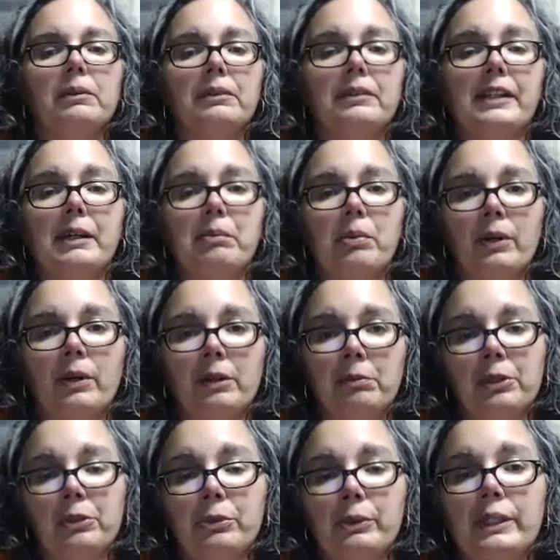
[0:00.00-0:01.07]
that point
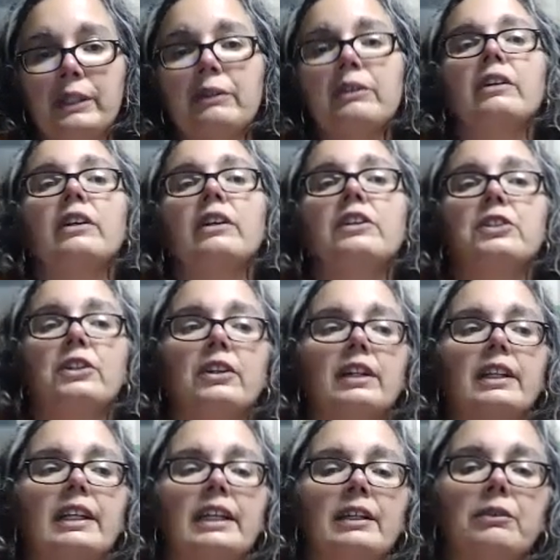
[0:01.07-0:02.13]
between
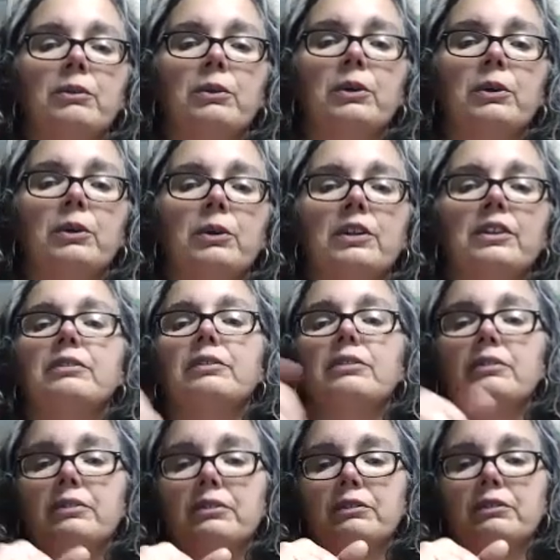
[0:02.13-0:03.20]
turning inward
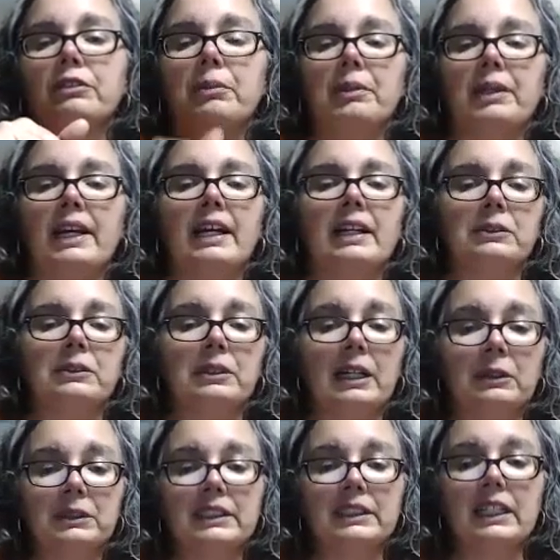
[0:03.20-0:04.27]
from the
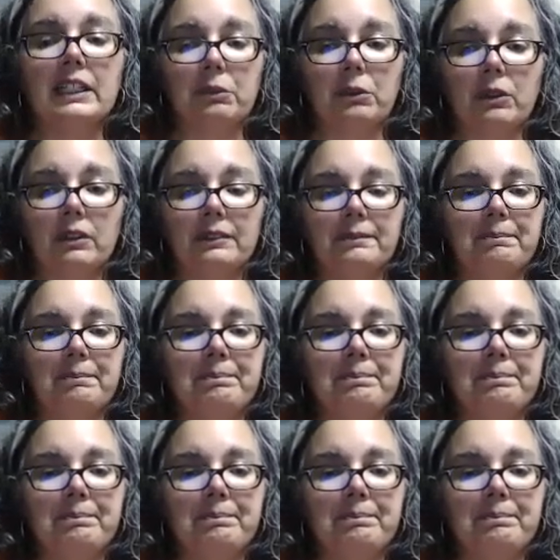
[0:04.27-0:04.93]
outside world.